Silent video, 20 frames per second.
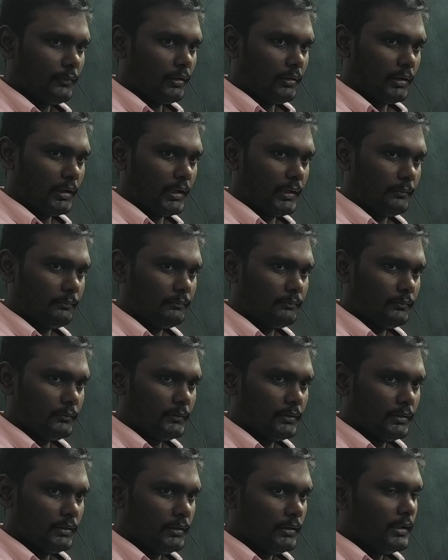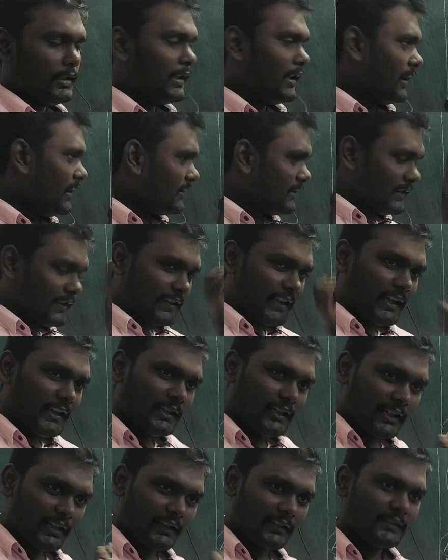Okay, is the
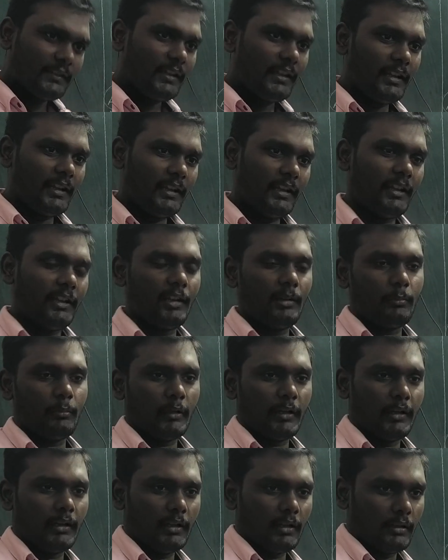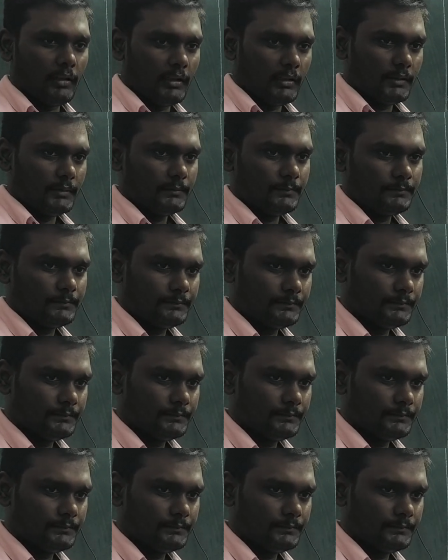center is the interior point or not?